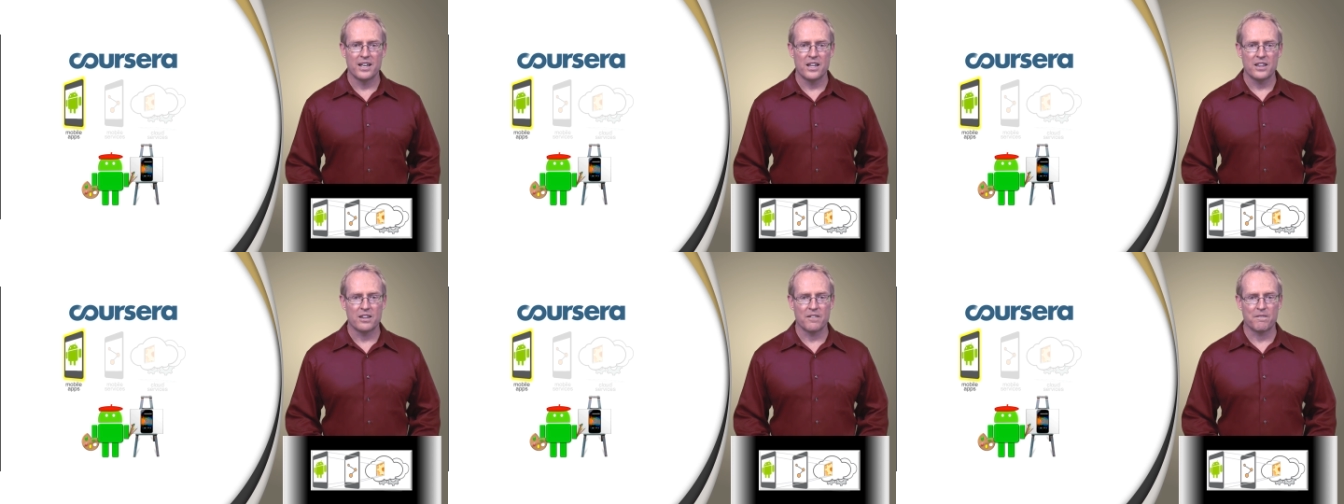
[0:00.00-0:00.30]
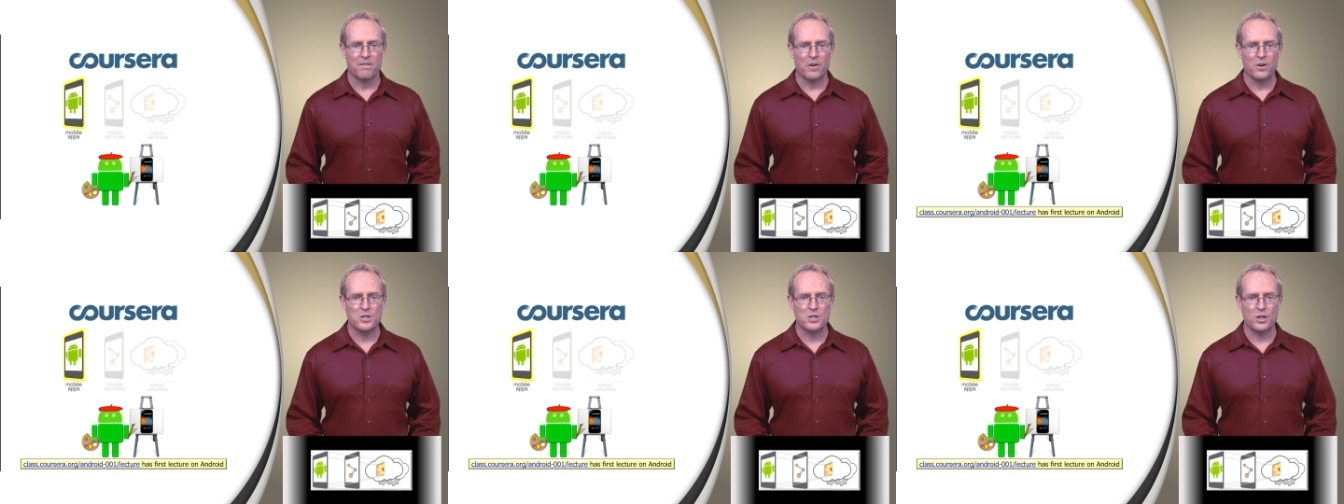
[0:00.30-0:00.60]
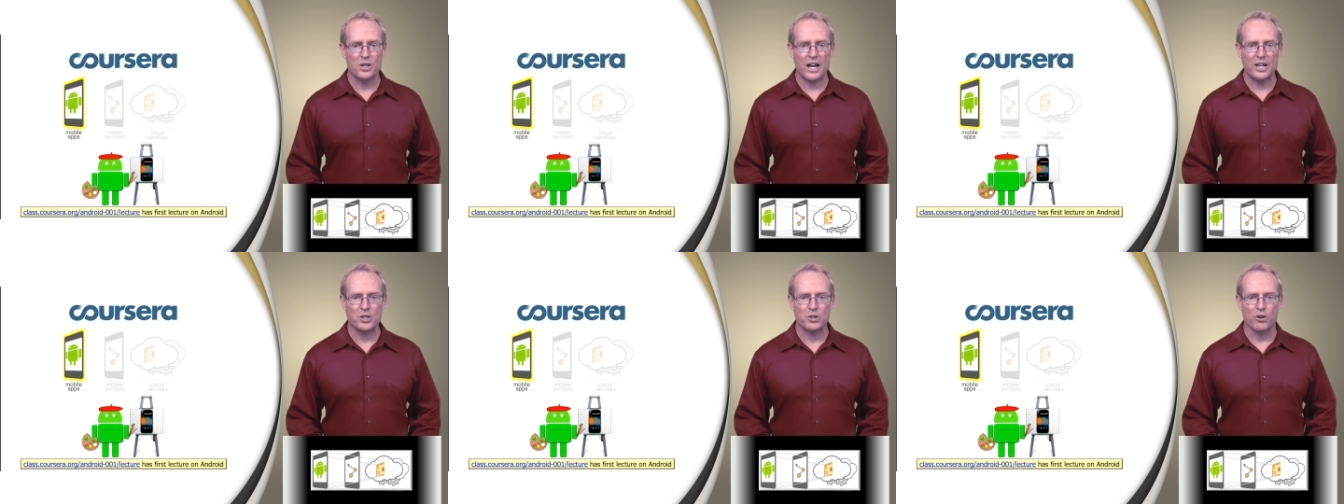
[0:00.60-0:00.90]
The first
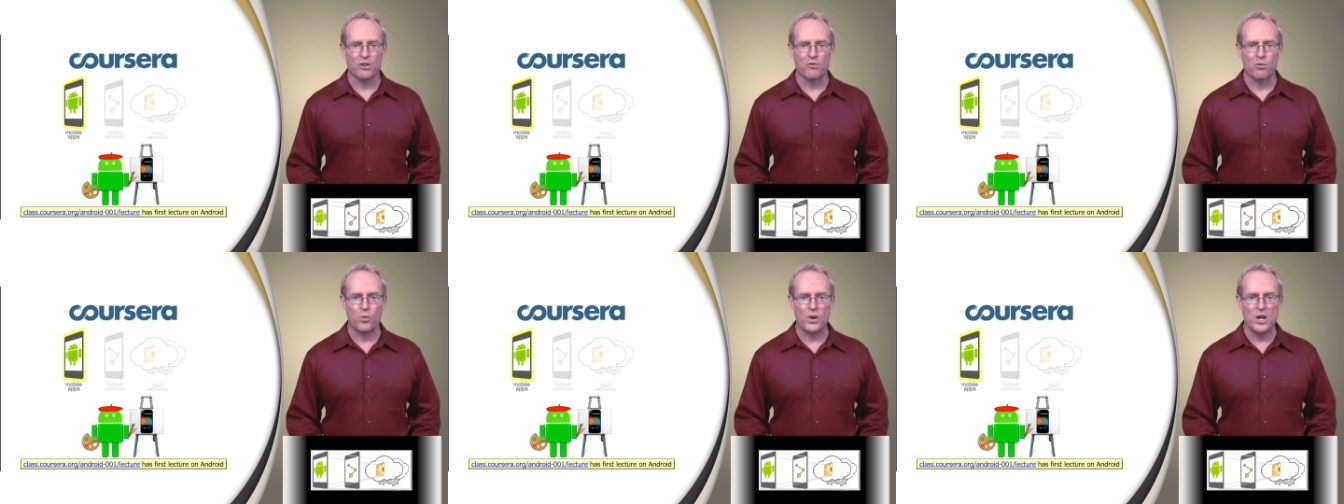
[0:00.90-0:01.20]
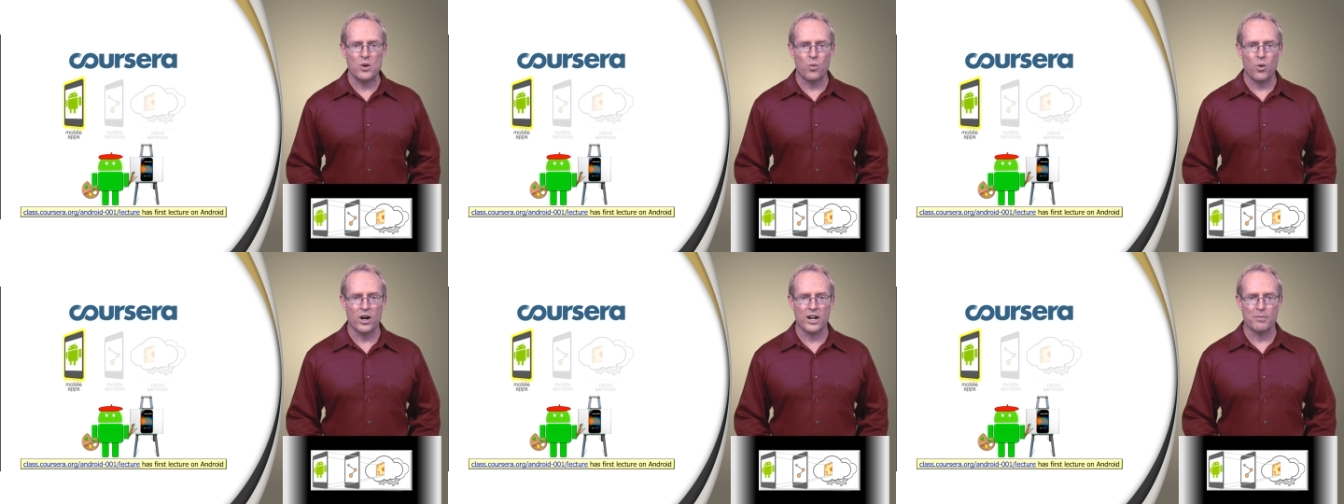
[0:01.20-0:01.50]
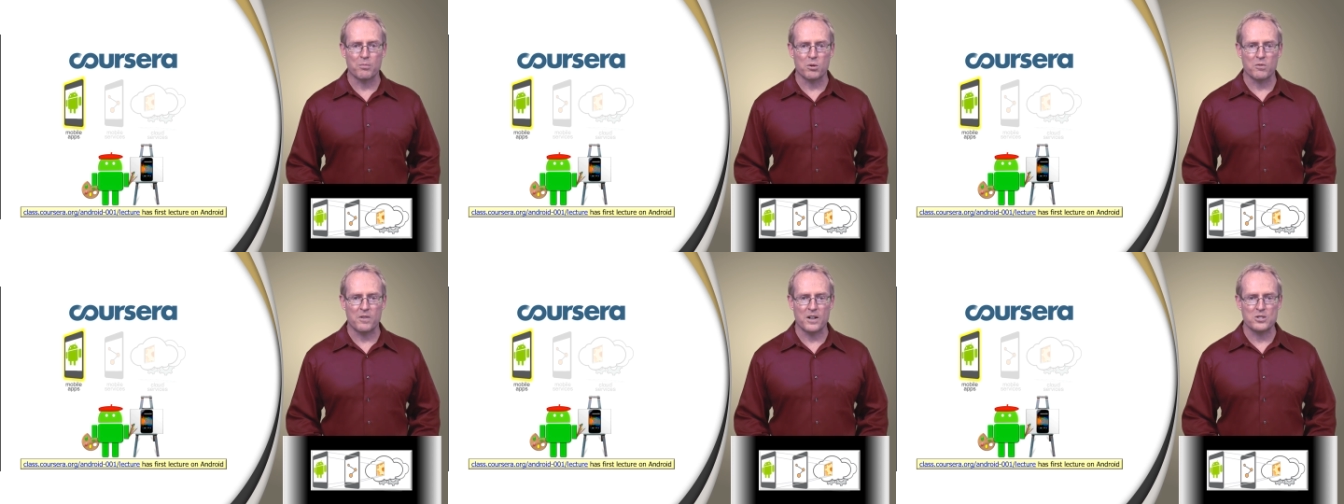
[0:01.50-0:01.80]
lecture of Week 1
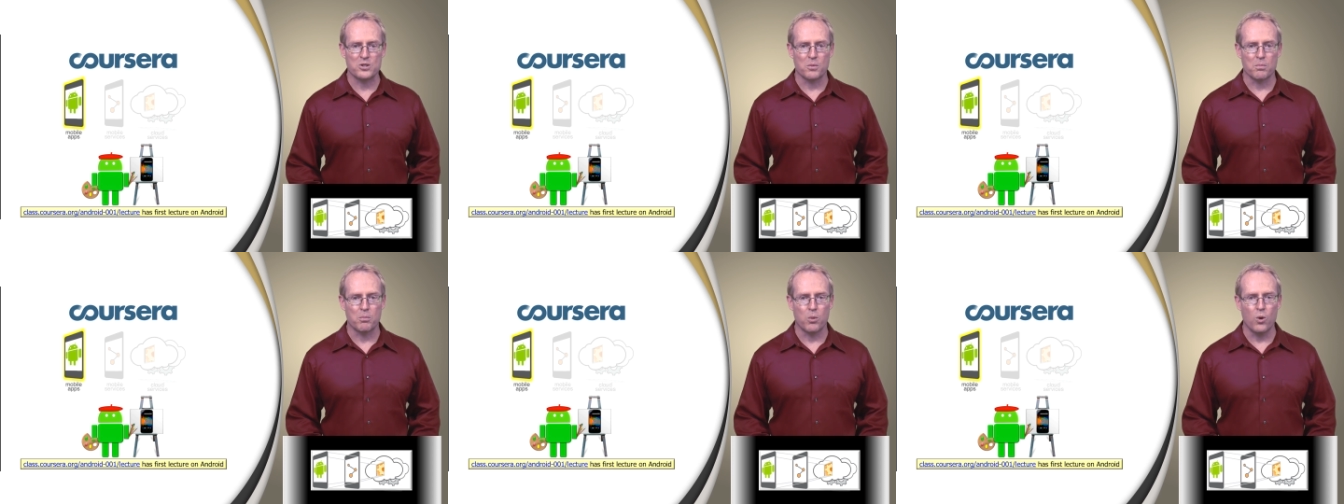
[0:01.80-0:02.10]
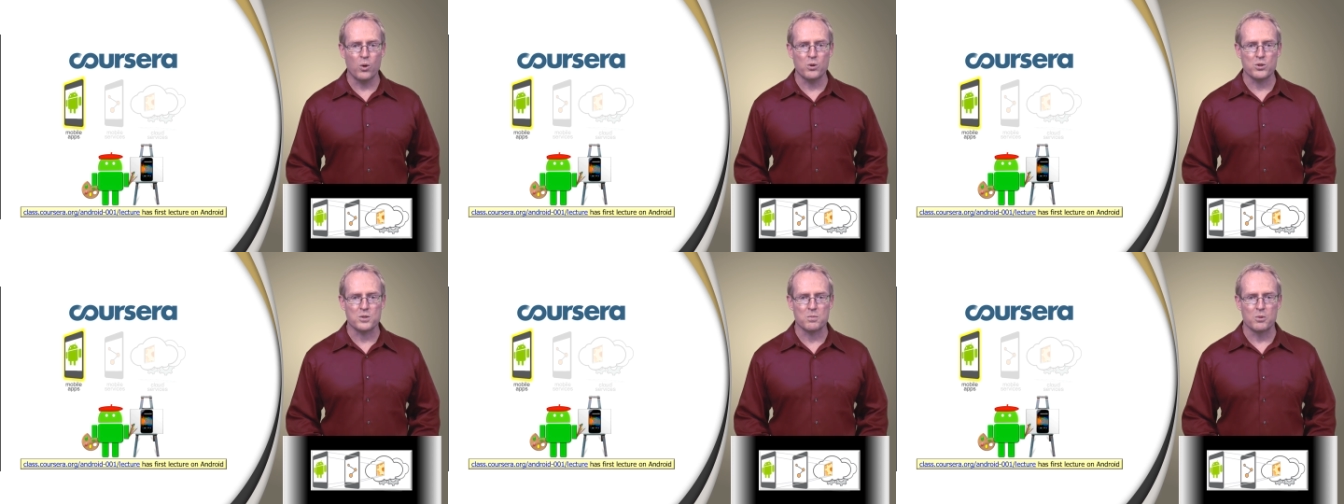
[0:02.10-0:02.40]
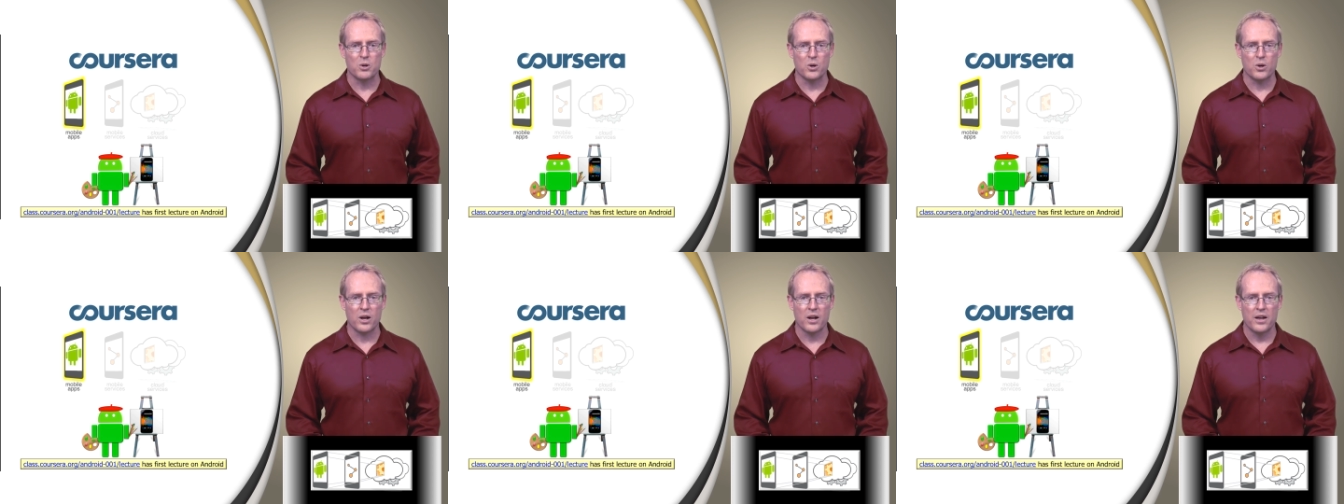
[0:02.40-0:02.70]
of Professor Porter's
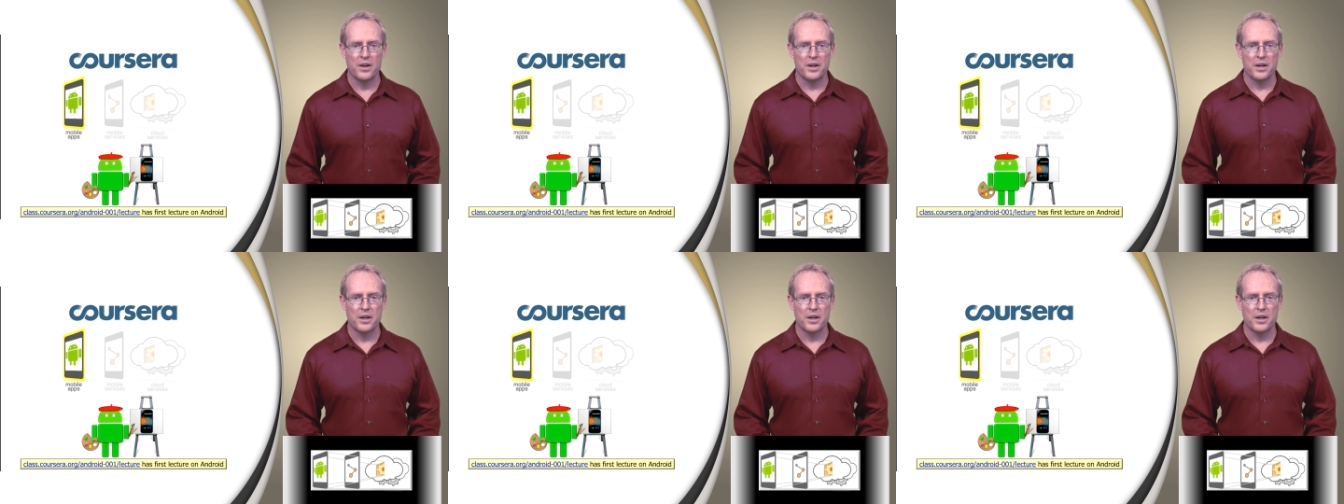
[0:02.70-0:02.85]
MOOC